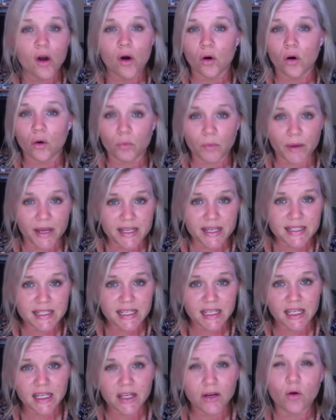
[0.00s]
or
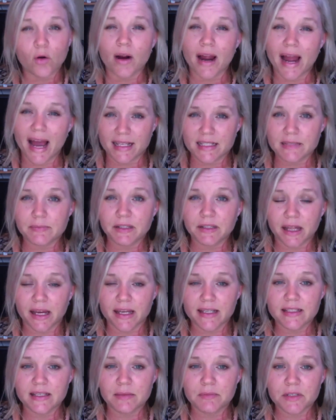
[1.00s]
wheezing or
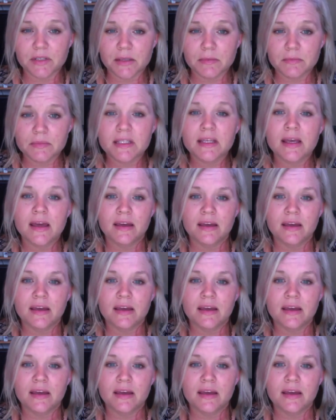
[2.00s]
asthma-like symptoms,